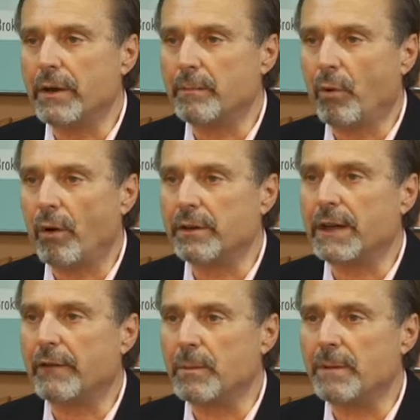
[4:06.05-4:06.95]
important
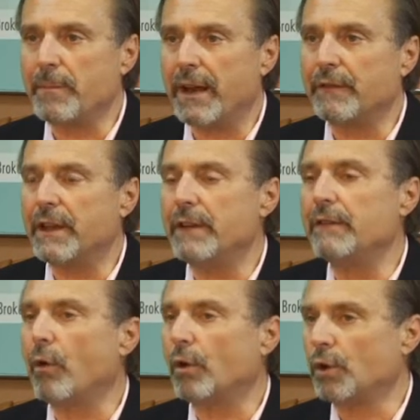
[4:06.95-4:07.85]
government benefit
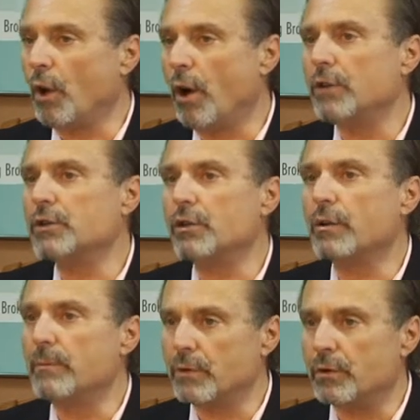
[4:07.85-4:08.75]
for
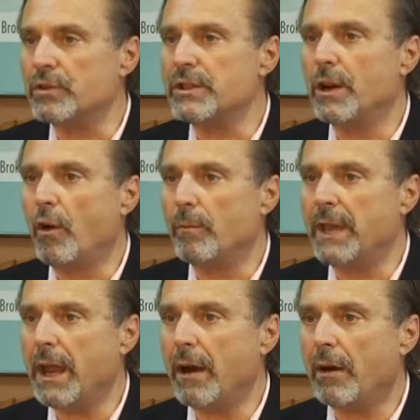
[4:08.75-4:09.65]
long-term nursing home
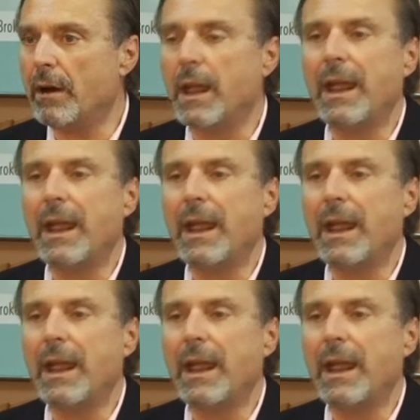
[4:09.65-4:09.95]
care.